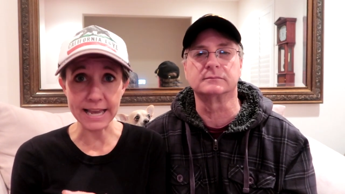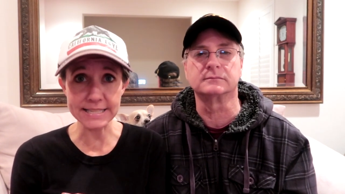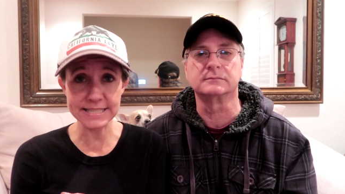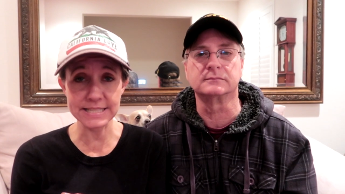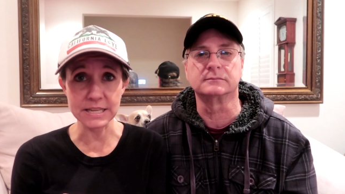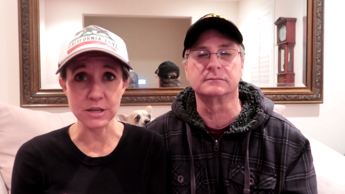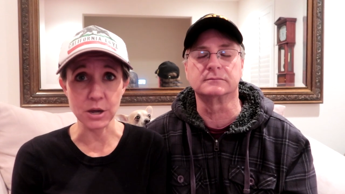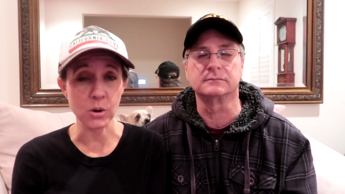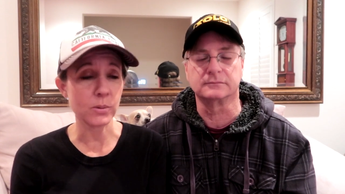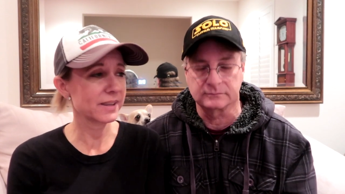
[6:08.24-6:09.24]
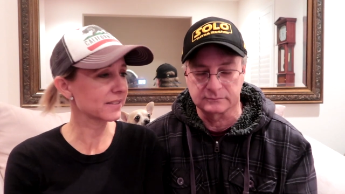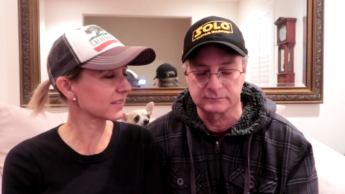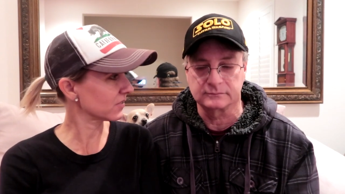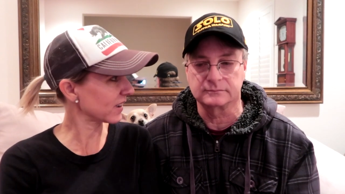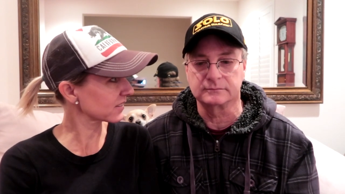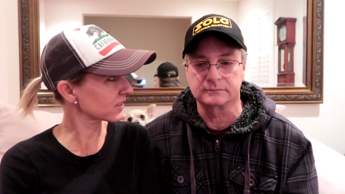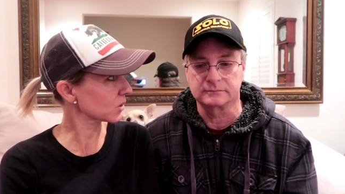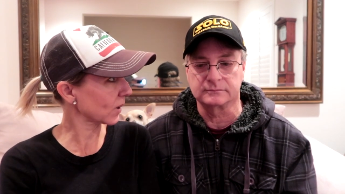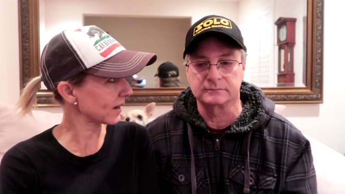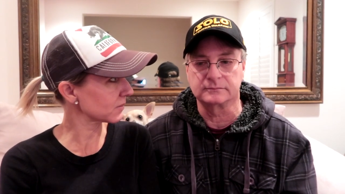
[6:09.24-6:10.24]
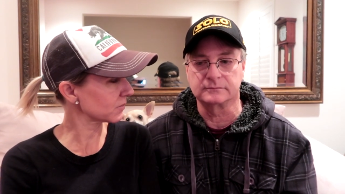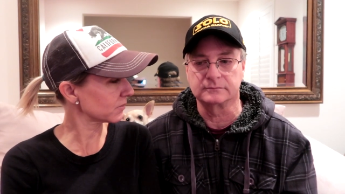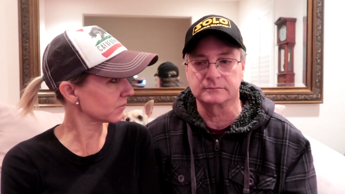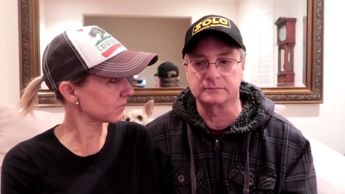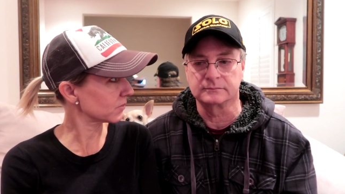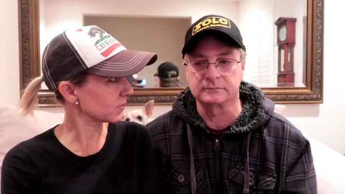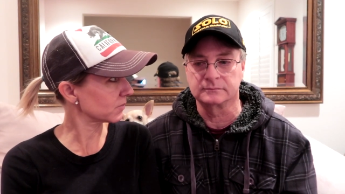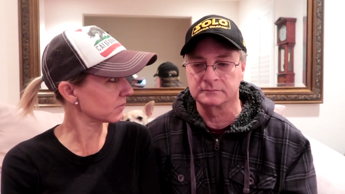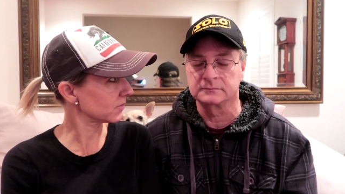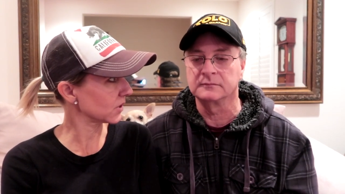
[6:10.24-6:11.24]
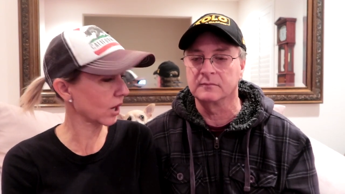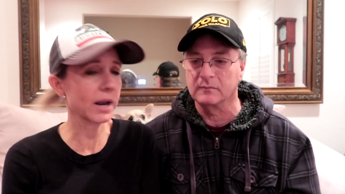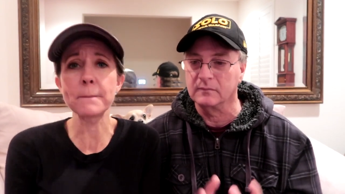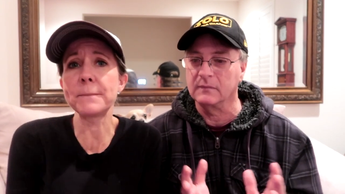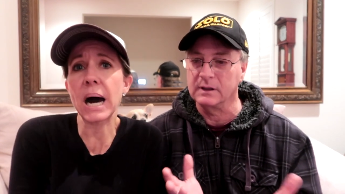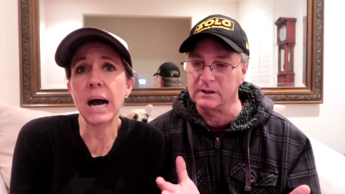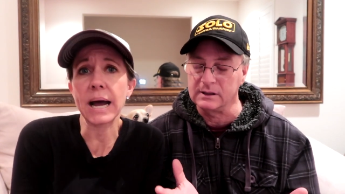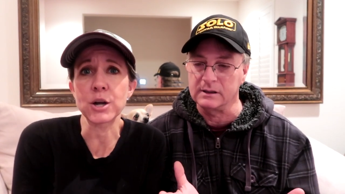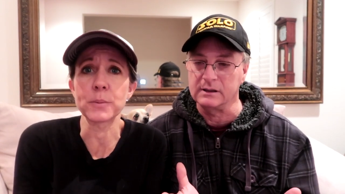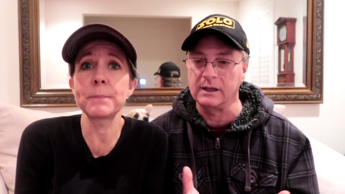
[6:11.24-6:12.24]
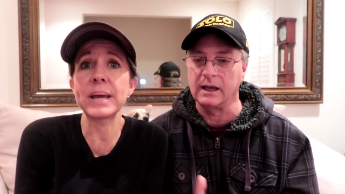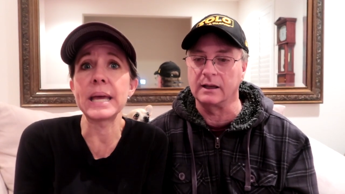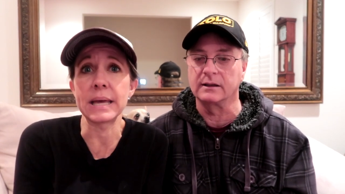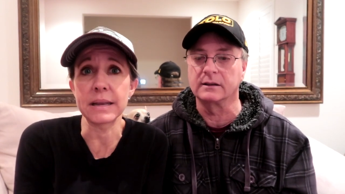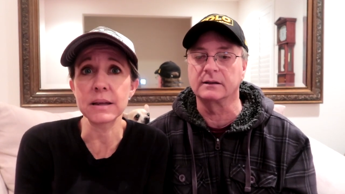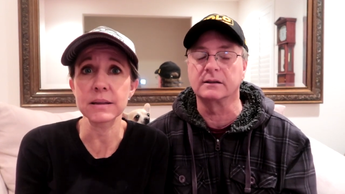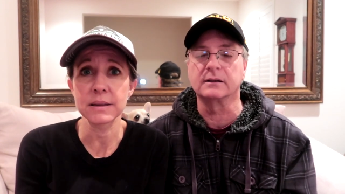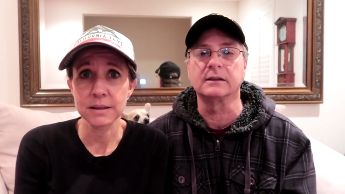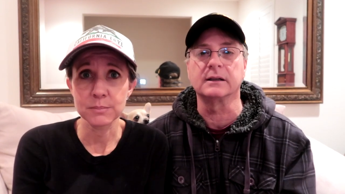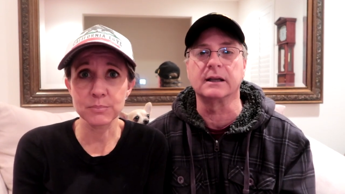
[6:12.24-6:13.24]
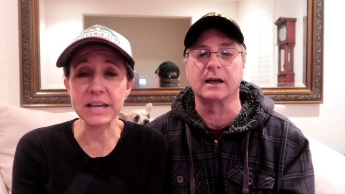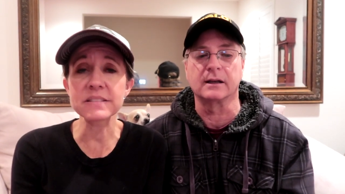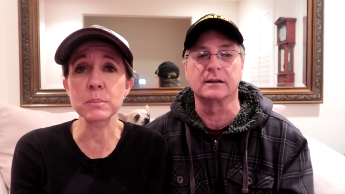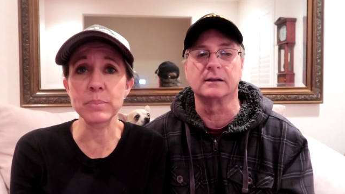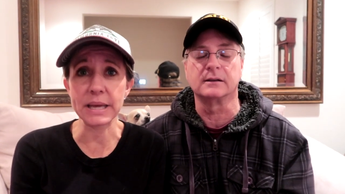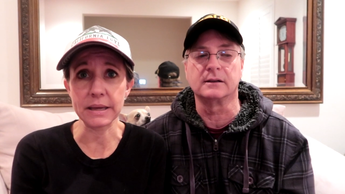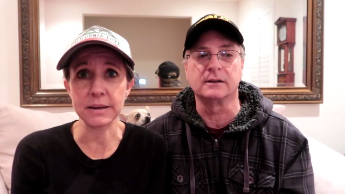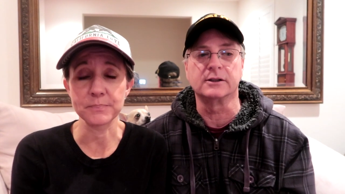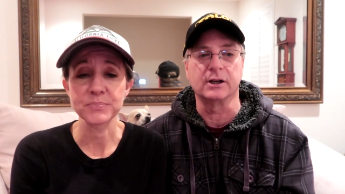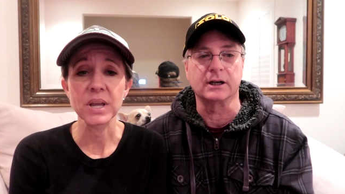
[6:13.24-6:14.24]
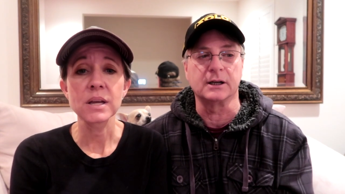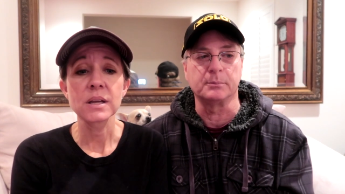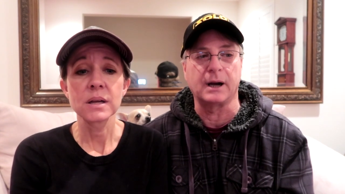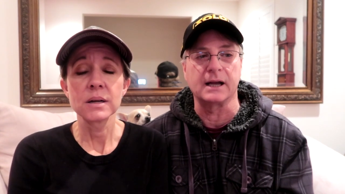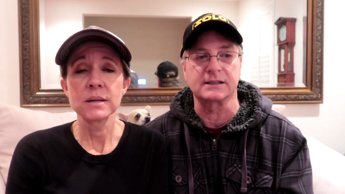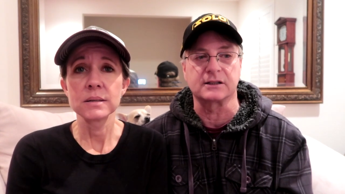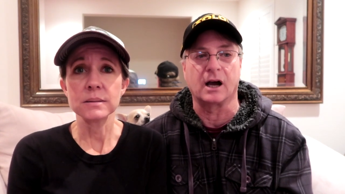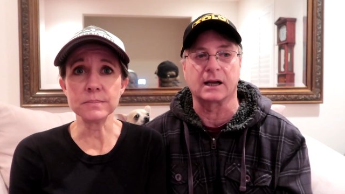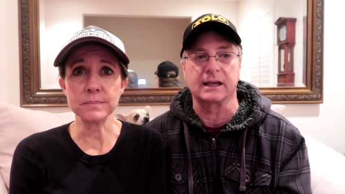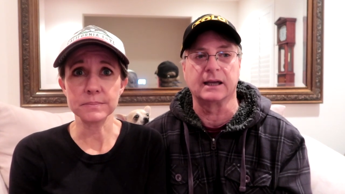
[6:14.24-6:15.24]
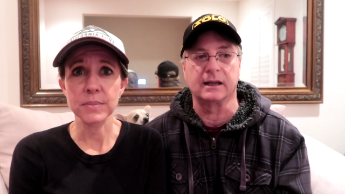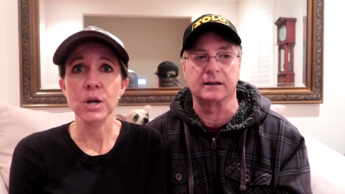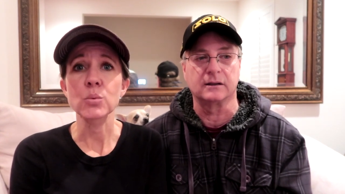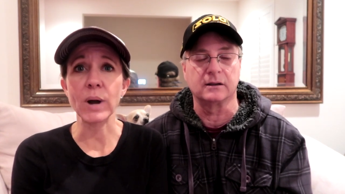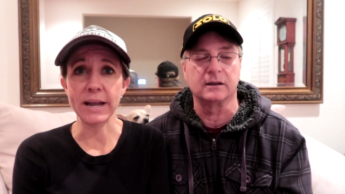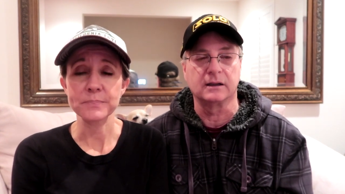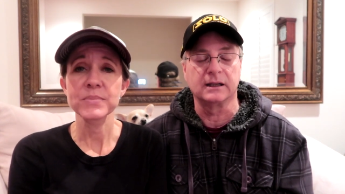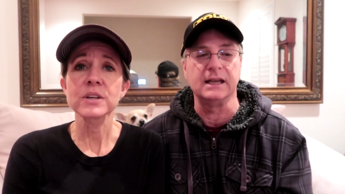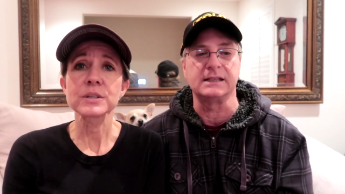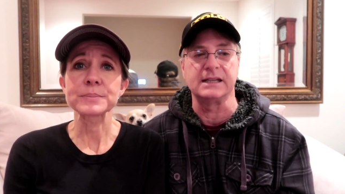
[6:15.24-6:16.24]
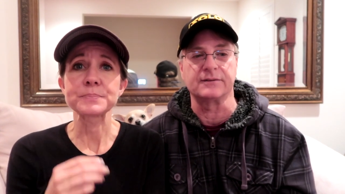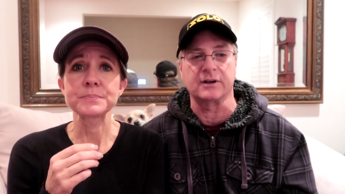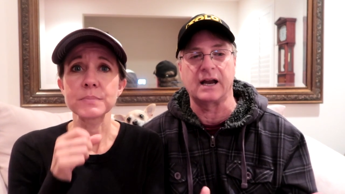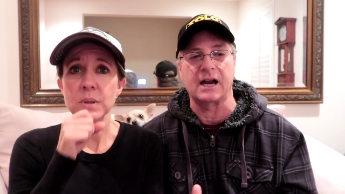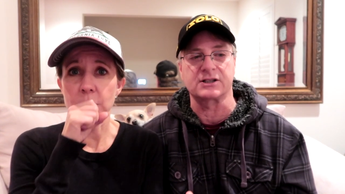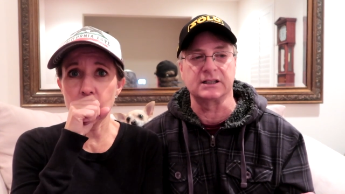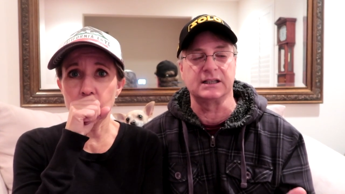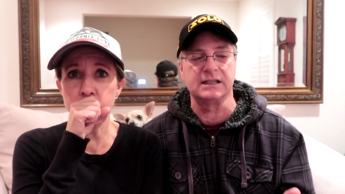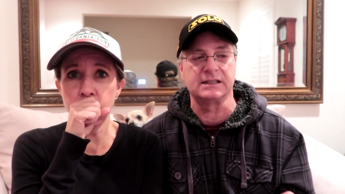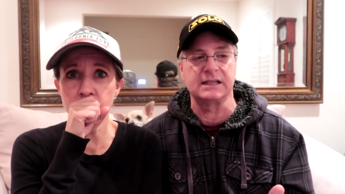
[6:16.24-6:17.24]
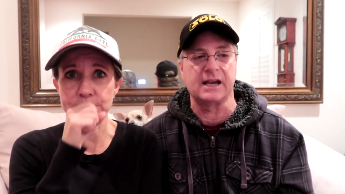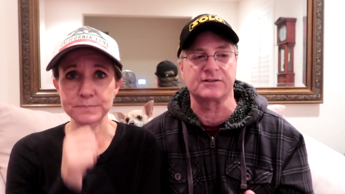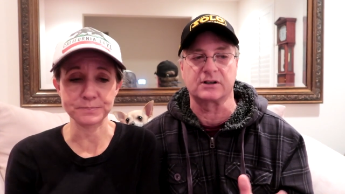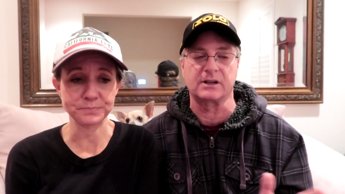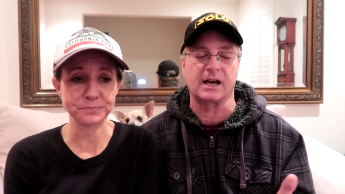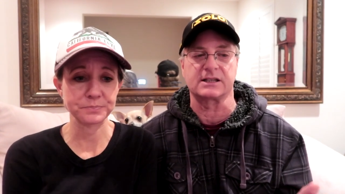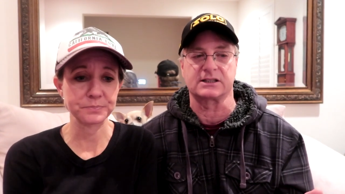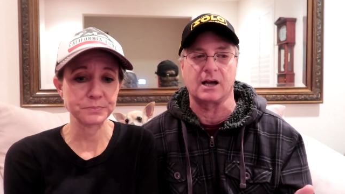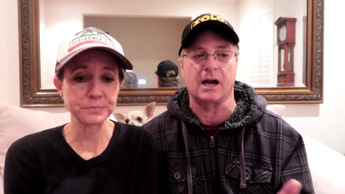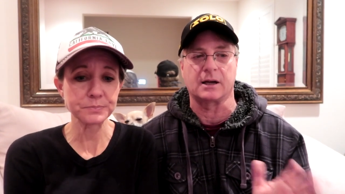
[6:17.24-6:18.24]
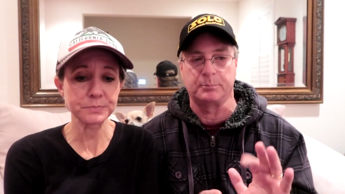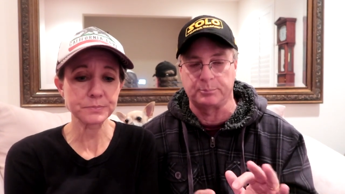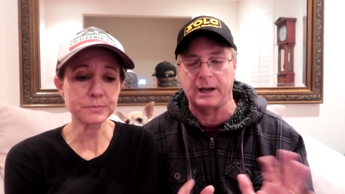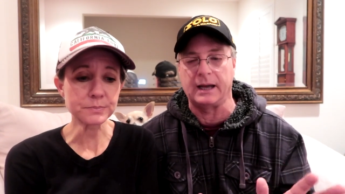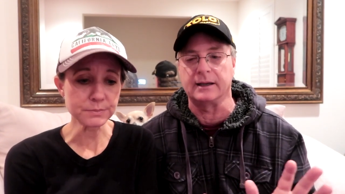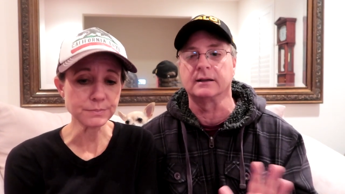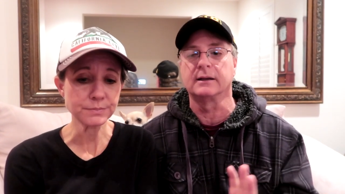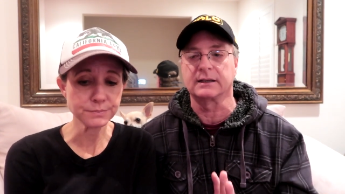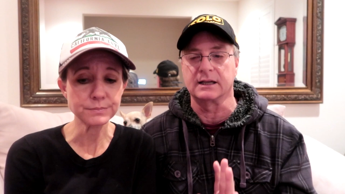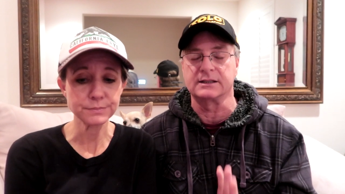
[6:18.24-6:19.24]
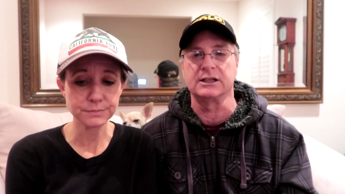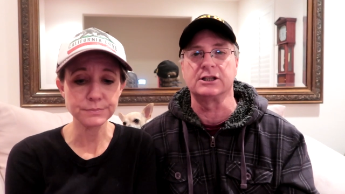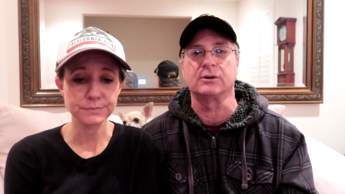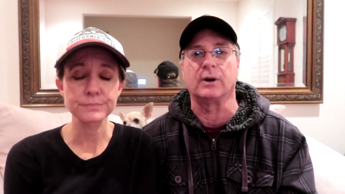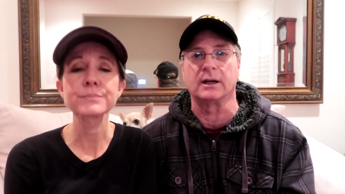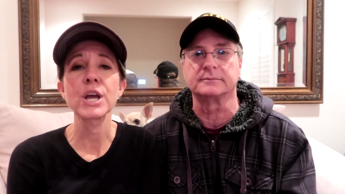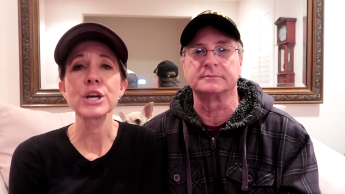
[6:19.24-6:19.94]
Speaker 1: SCO. Is invest the right, you're gonna buy or yeah. bid, yeah. place a bid.
Speaker 2: You're gonna buy stock in. Right. ETF, they're actually ETFs, they're not a stock, but continue on.